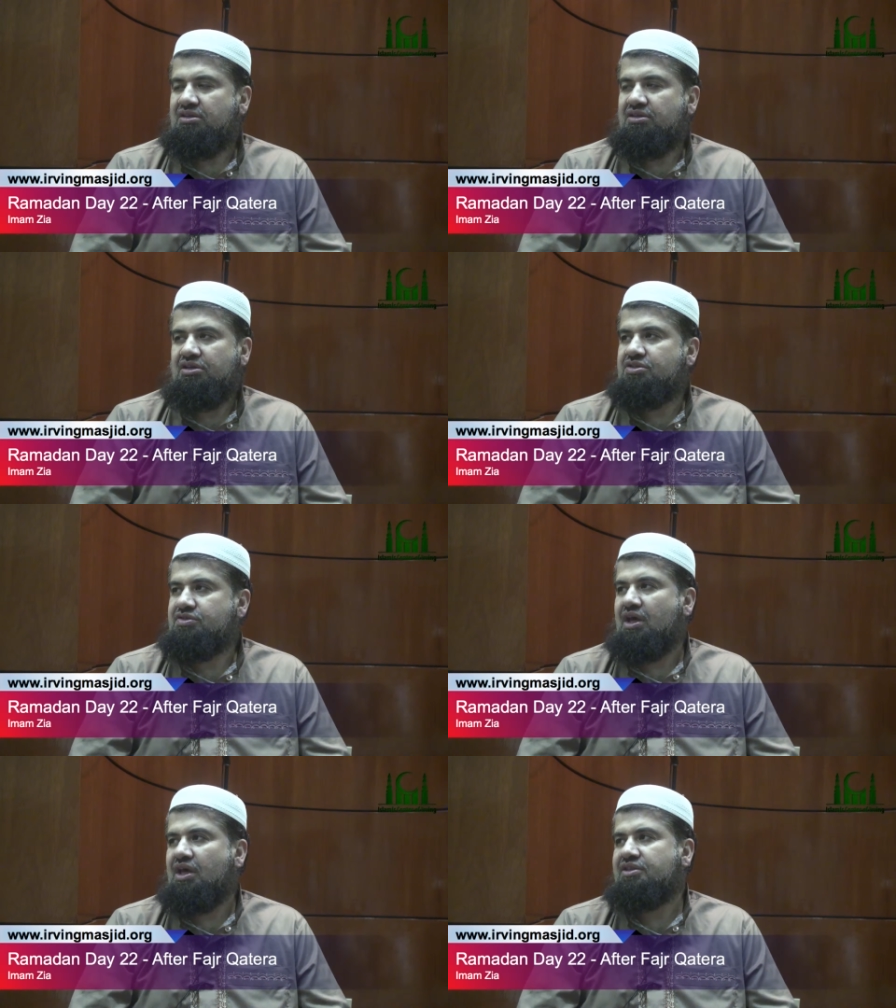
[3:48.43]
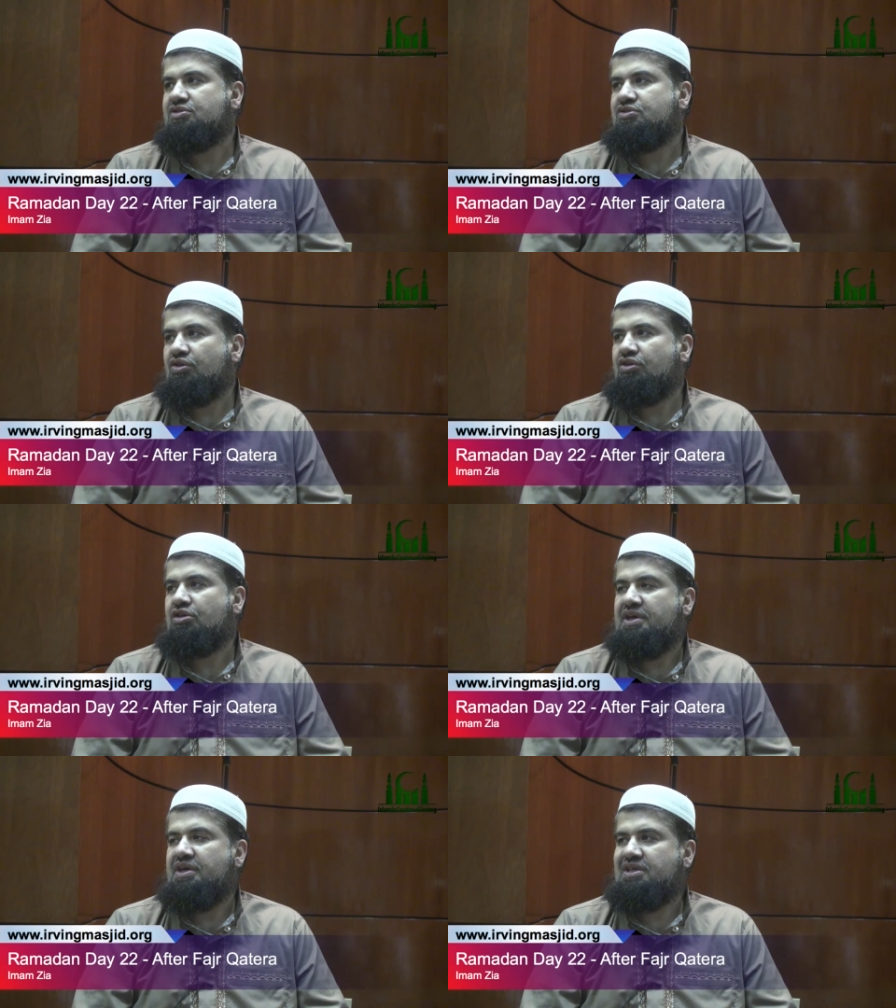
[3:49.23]
the salat is not going to
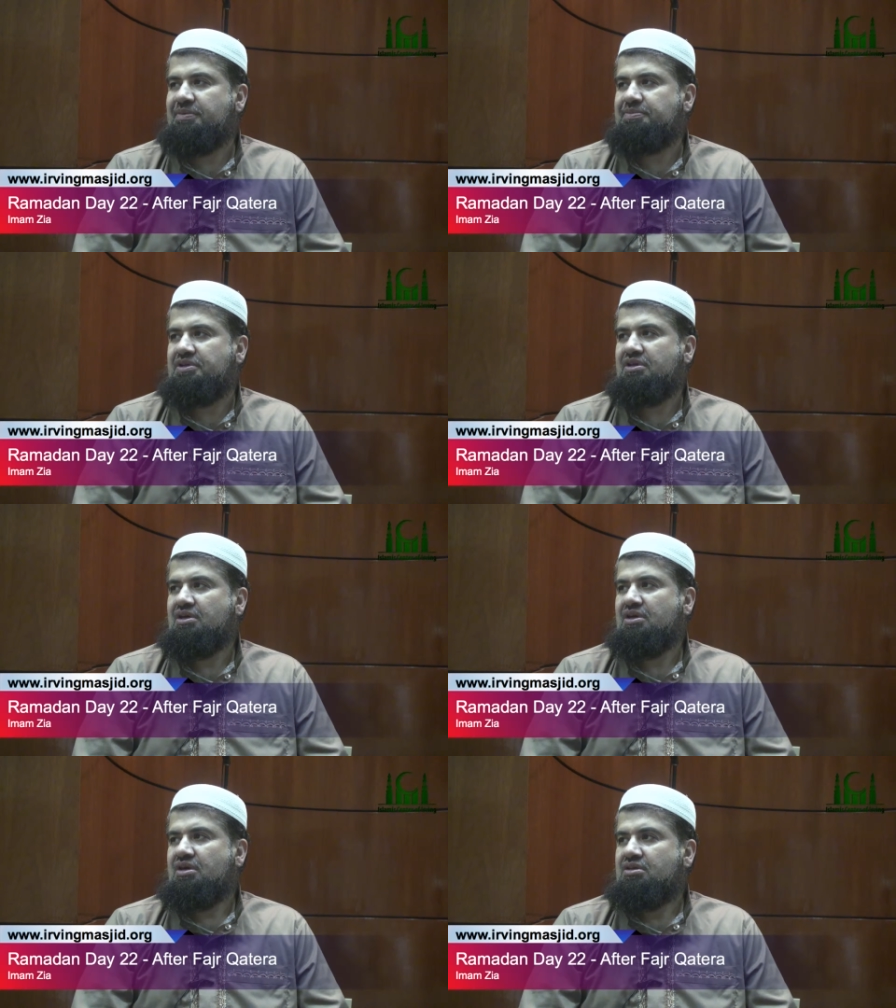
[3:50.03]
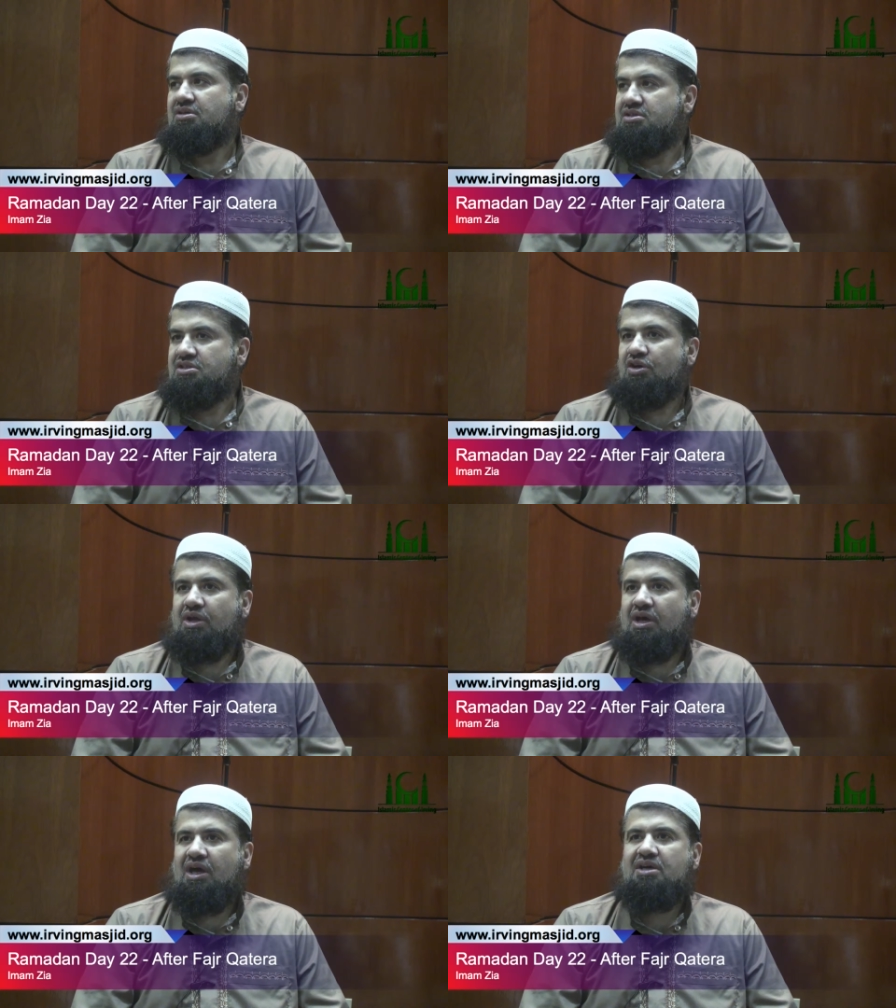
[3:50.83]
be accepted this is known
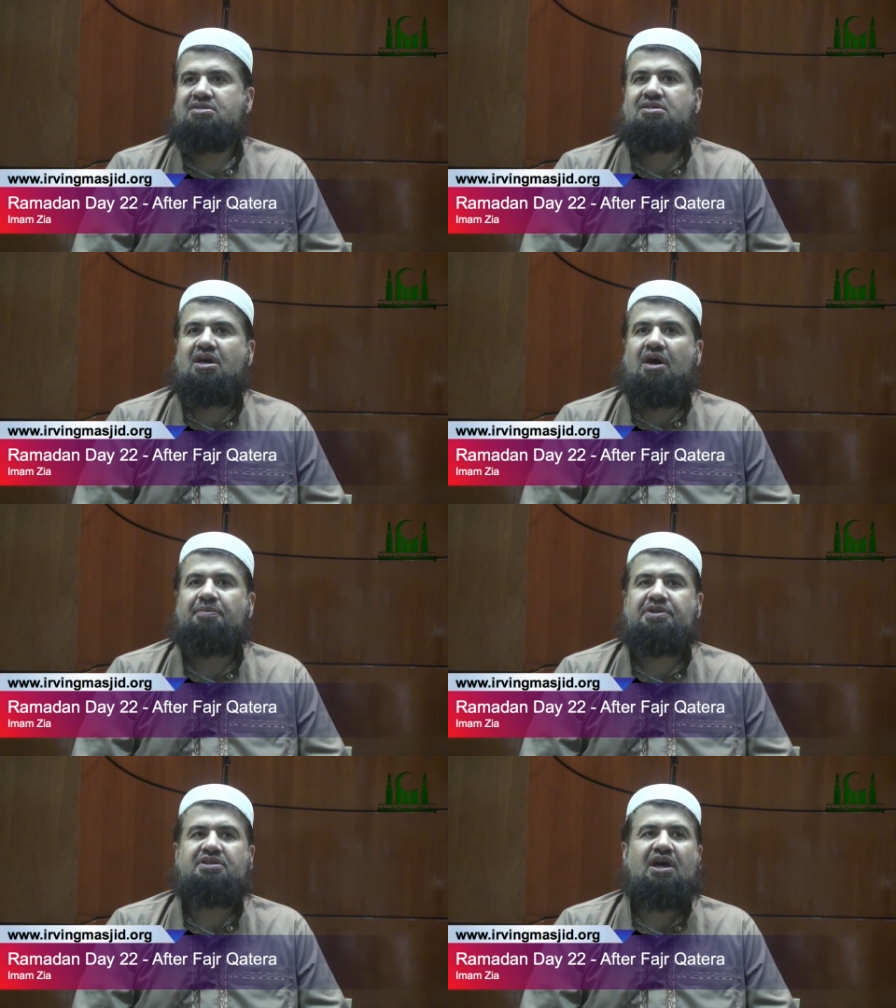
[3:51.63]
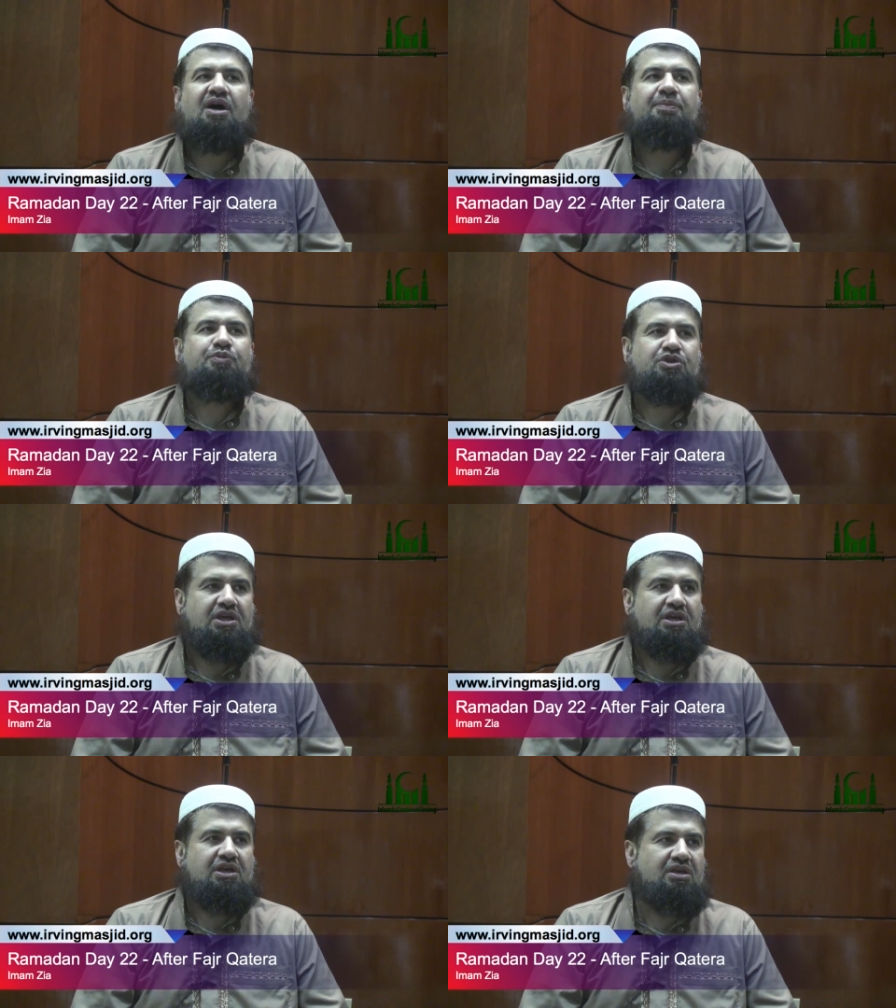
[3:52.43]
as amr ta'abbudi,